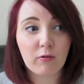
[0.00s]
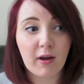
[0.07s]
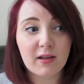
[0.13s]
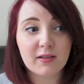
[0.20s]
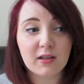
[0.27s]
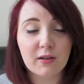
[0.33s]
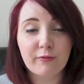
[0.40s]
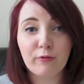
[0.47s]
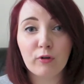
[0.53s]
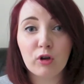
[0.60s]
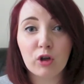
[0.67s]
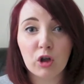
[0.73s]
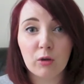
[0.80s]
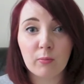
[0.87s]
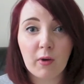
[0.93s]
creating
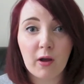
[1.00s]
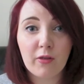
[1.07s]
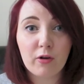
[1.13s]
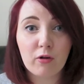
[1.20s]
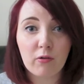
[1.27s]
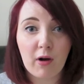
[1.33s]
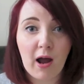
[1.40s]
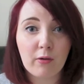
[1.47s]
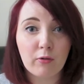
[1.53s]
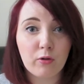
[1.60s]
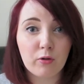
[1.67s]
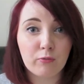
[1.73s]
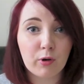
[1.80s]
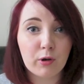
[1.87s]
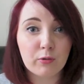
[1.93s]
volume at the crown, at
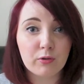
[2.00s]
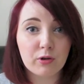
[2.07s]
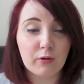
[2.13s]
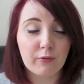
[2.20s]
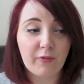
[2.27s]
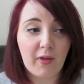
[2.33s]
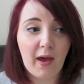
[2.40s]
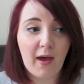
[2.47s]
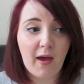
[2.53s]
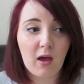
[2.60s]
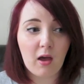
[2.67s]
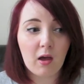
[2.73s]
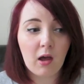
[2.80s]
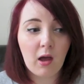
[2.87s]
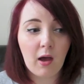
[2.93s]
the root of the
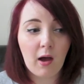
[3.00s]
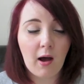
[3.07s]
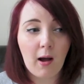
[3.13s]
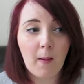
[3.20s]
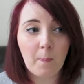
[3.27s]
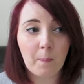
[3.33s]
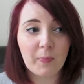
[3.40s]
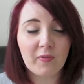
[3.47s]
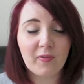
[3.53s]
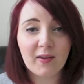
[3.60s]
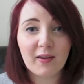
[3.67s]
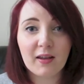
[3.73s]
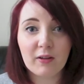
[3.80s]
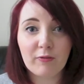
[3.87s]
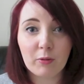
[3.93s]
hair,
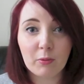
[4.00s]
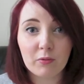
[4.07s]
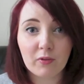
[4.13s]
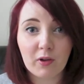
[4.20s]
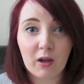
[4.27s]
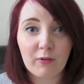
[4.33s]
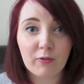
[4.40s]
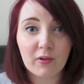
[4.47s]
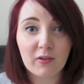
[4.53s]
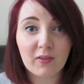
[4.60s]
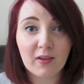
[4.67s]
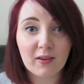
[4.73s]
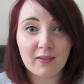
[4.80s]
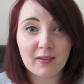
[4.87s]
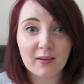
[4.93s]
particularly if you want to go for a
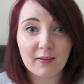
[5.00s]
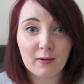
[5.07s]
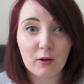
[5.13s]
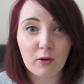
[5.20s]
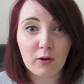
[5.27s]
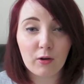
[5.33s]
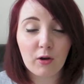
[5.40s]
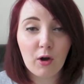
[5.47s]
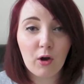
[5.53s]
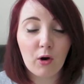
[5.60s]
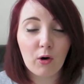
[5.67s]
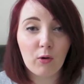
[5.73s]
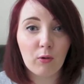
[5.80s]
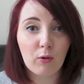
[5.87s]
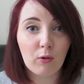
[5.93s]
60s look
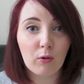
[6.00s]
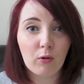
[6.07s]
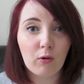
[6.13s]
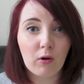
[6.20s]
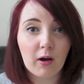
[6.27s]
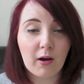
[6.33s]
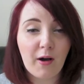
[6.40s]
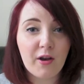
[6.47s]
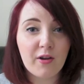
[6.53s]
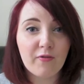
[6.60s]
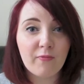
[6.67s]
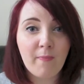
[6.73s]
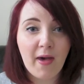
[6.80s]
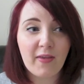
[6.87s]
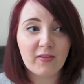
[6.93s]
or a kind
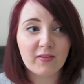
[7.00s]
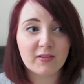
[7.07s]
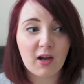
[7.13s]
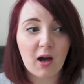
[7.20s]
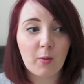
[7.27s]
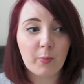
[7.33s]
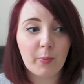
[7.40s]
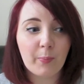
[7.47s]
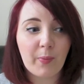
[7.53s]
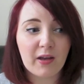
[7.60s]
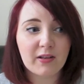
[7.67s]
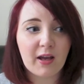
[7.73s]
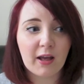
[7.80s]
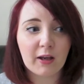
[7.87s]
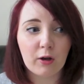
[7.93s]
of messed up
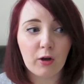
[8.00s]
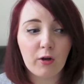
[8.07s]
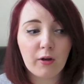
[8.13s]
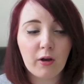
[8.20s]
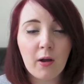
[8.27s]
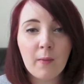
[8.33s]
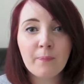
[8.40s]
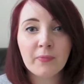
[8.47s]
bedhead look.